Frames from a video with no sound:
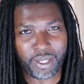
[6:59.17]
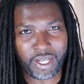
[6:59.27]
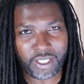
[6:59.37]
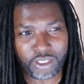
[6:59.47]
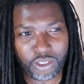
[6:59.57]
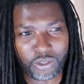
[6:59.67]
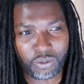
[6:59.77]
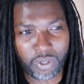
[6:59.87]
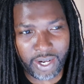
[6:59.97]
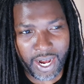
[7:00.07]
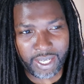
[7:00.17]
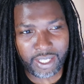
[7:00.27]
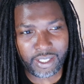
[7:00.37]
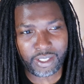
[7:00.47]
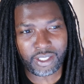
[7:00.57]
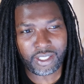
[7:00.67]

in there too, where I can,